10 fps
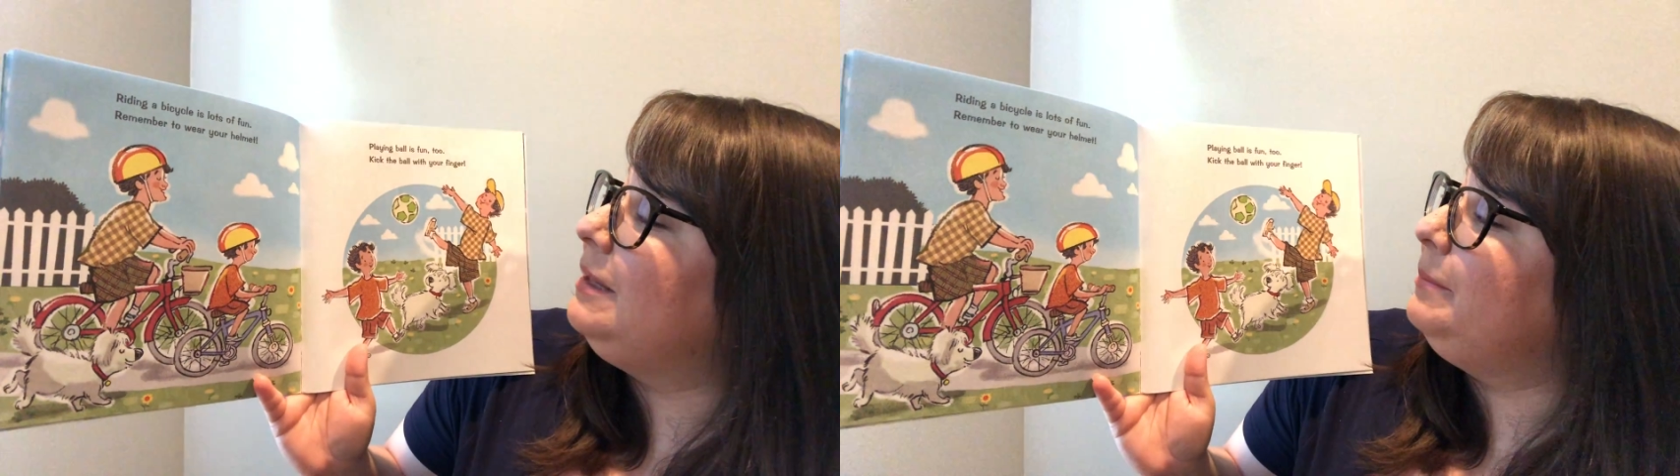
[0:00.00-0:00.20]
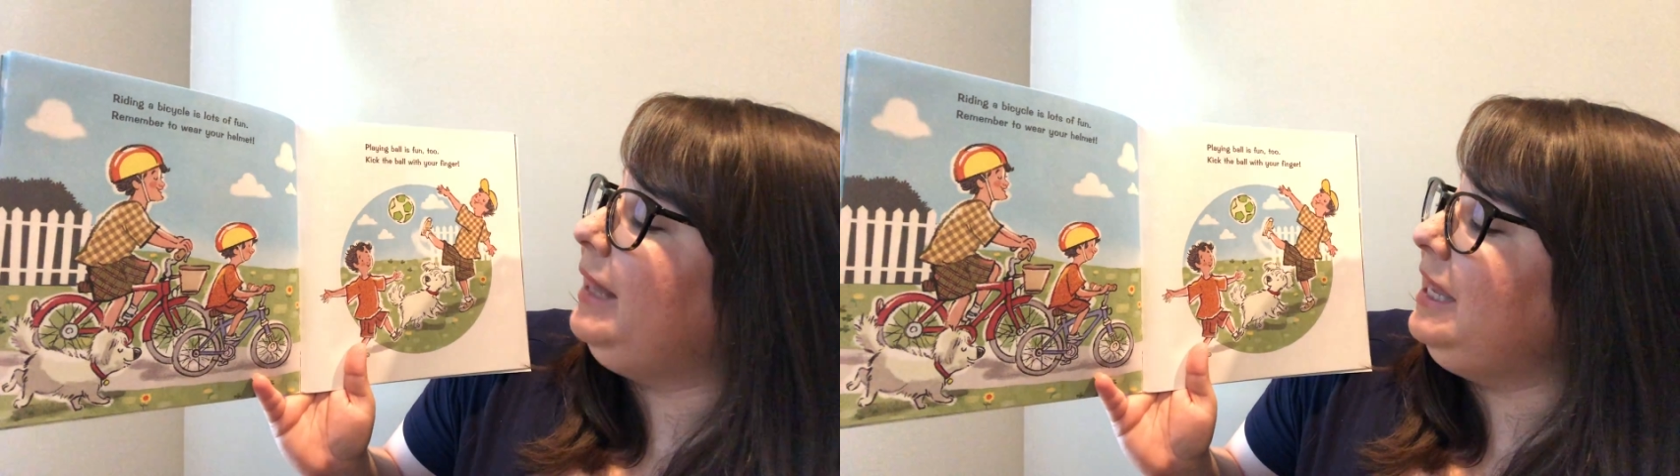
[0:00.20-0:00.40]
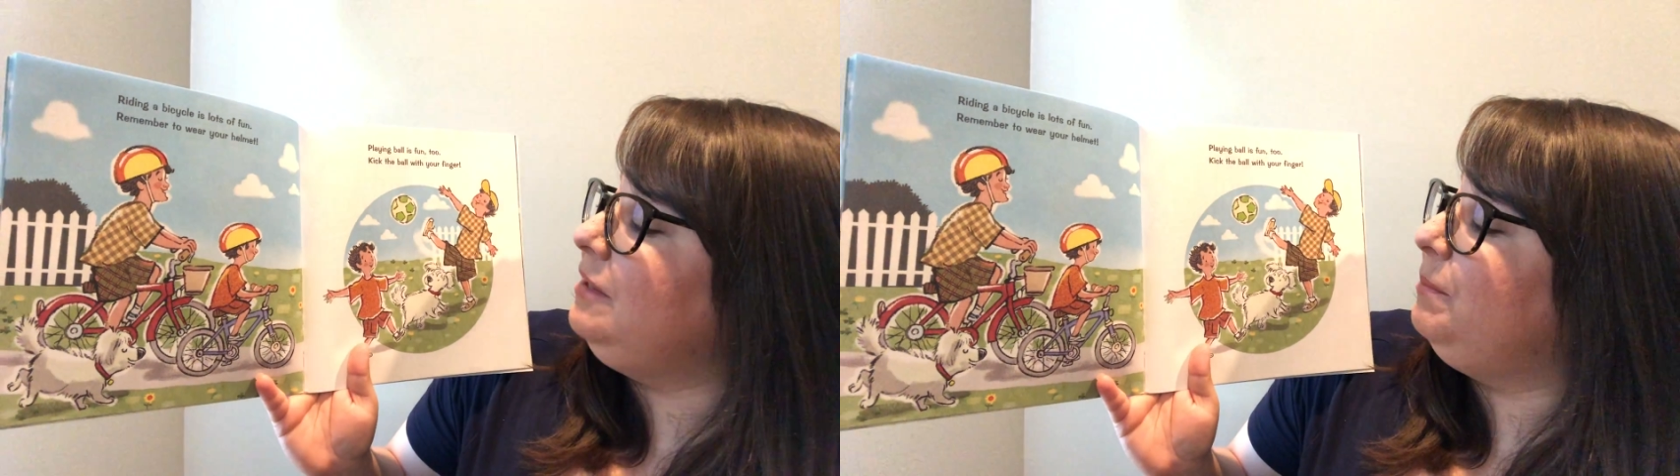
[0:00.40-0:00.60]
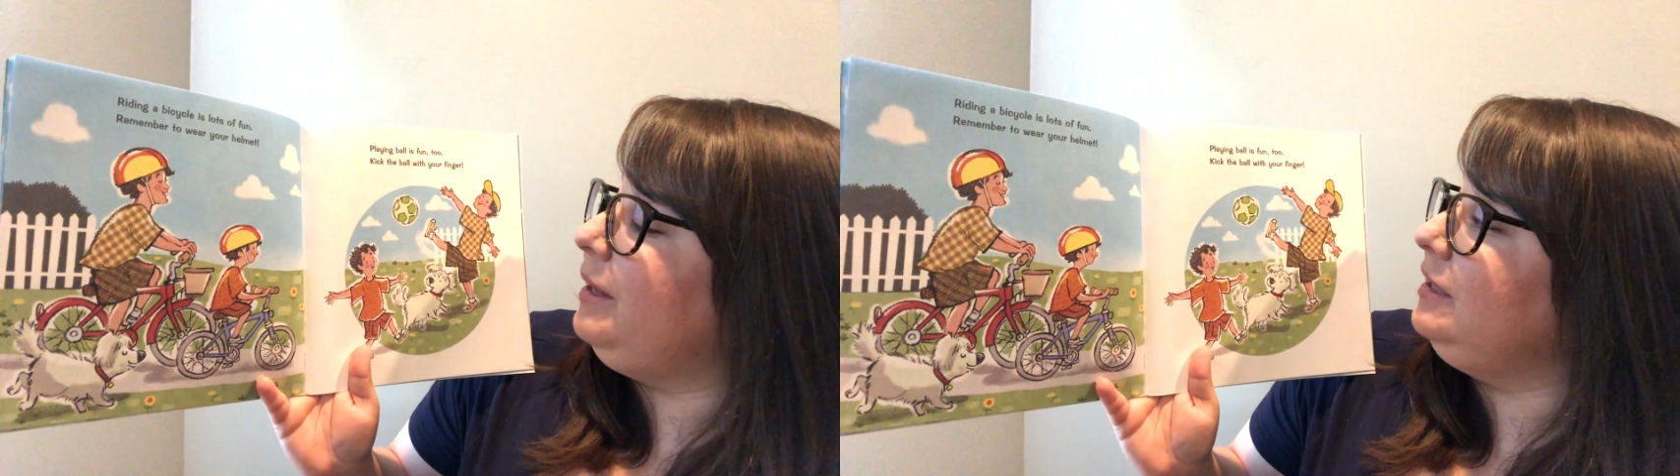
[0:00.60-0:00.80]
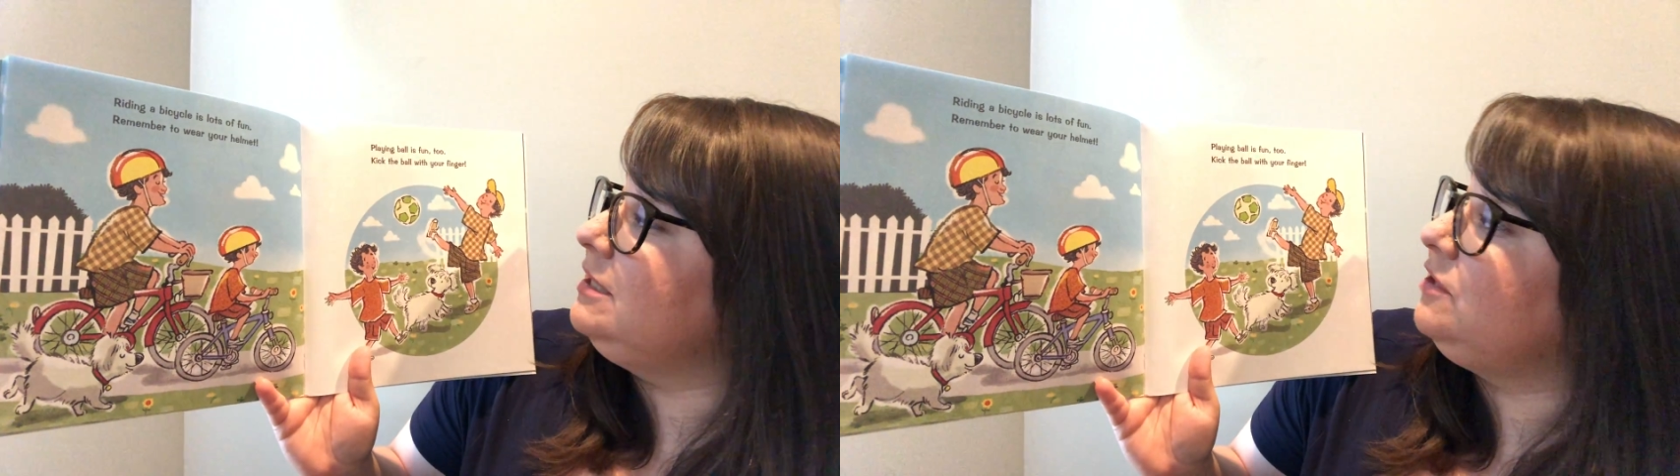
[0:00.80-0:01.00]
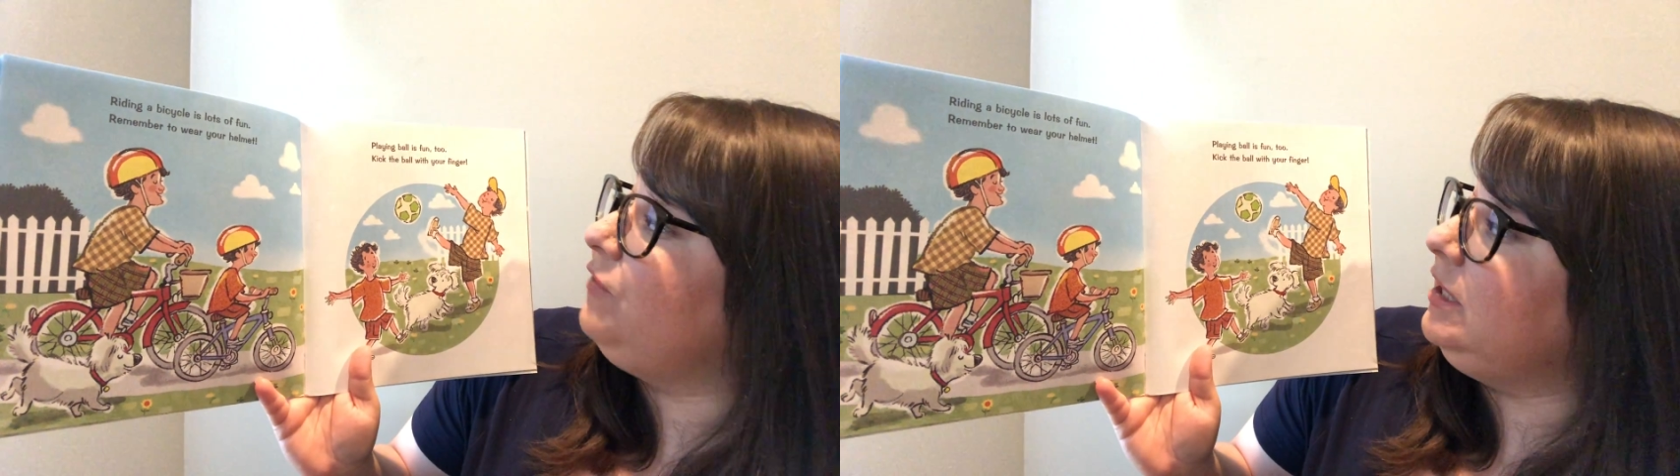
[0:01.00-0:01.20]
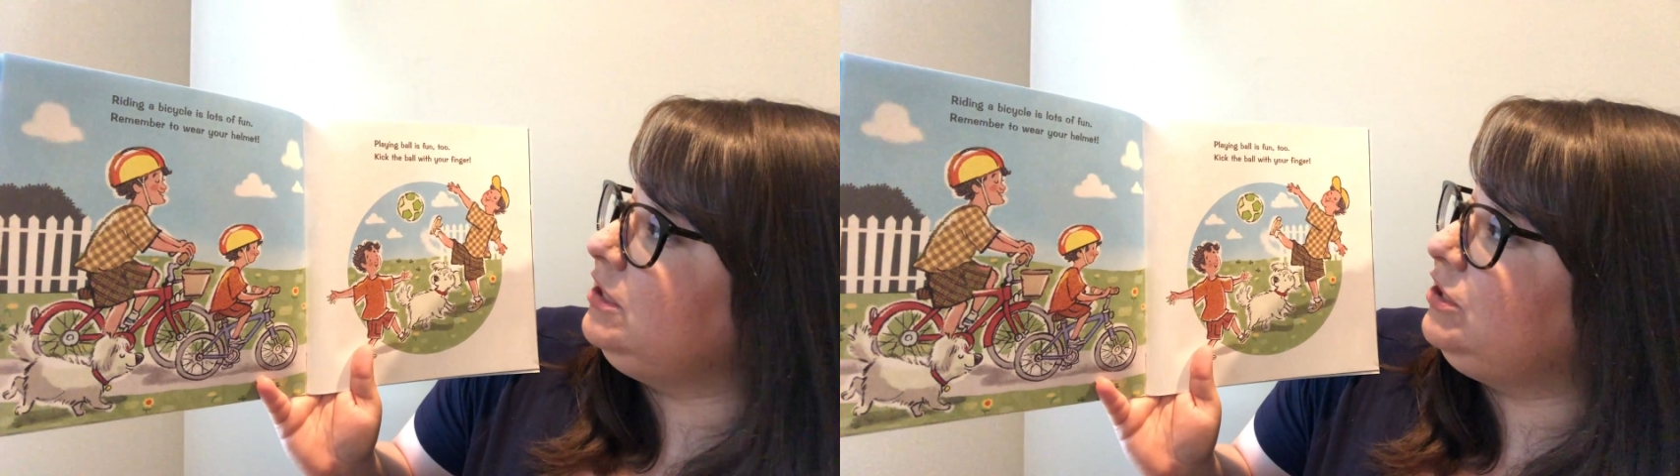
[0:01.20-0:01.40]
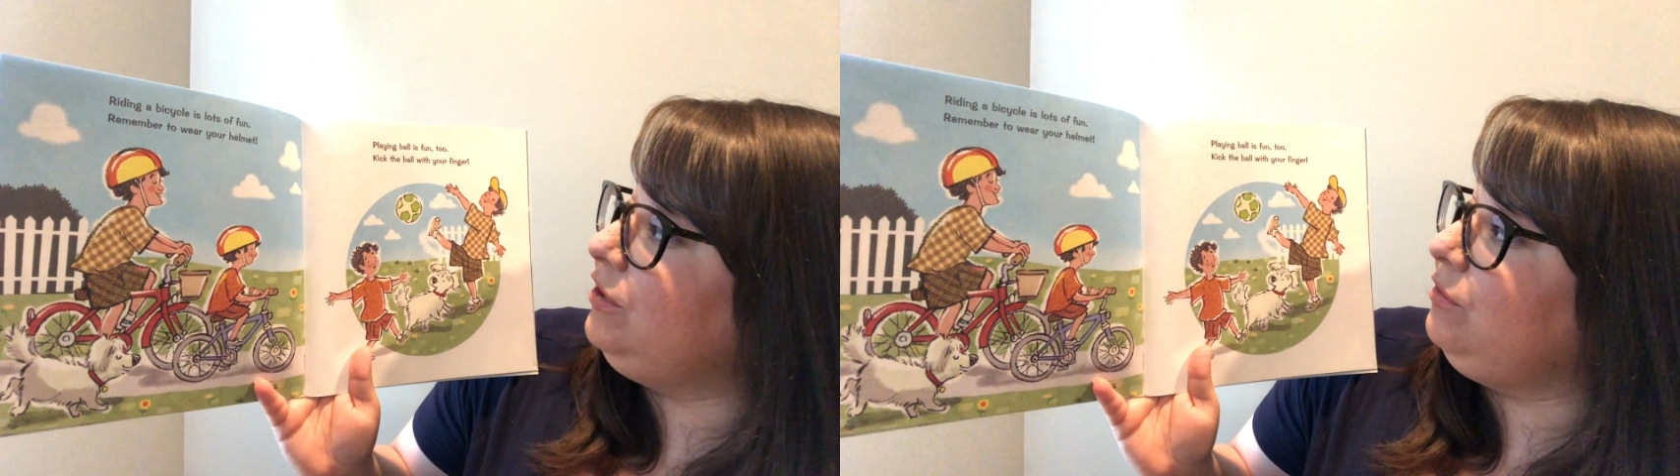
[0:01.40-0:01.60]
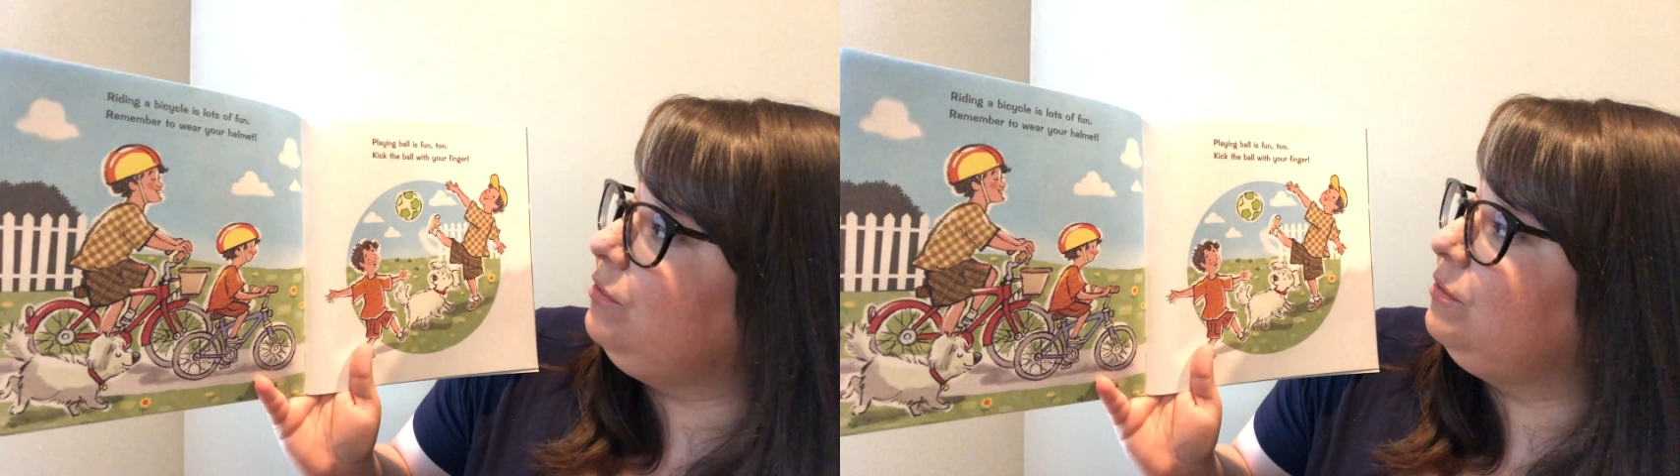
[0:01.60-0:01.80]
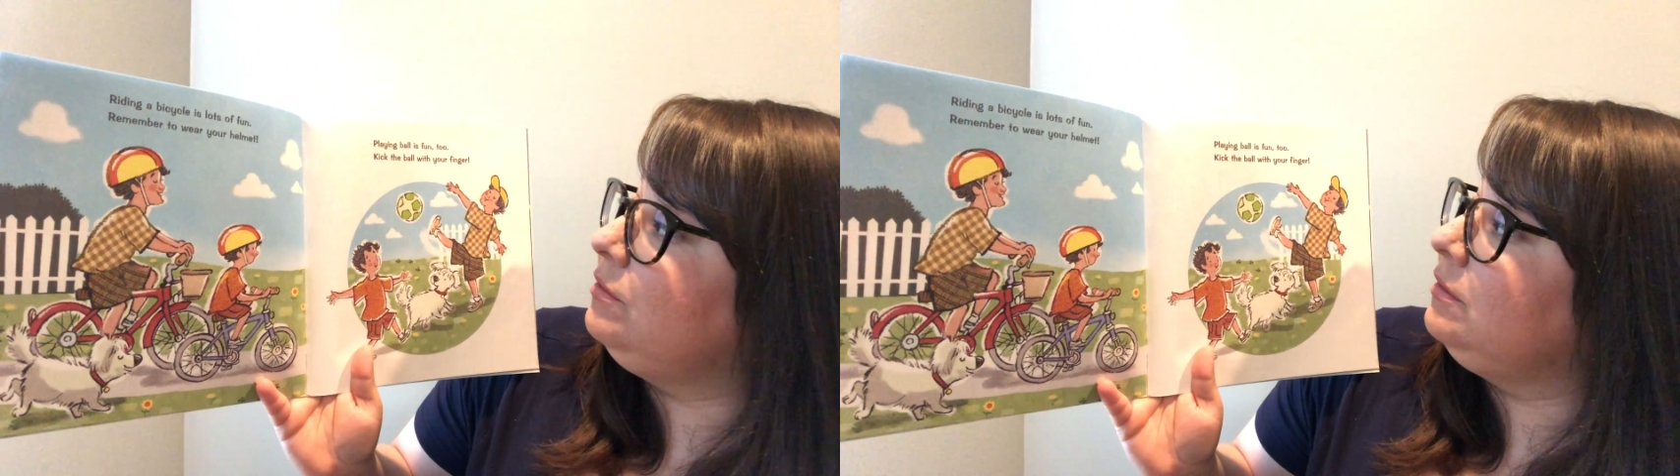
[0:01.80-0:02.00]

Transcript: Playing ball is fun too.